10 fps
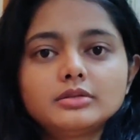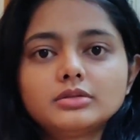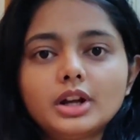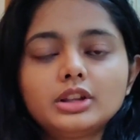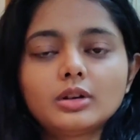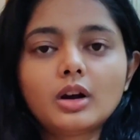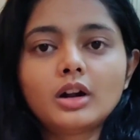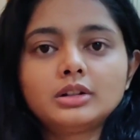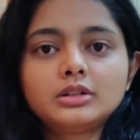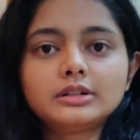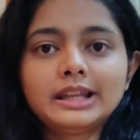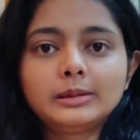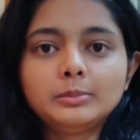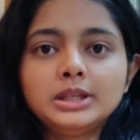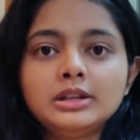So I thought,
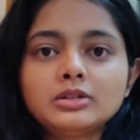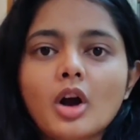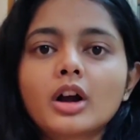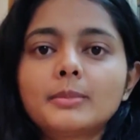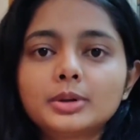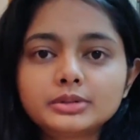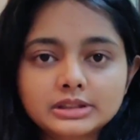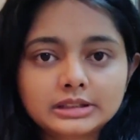let me talk about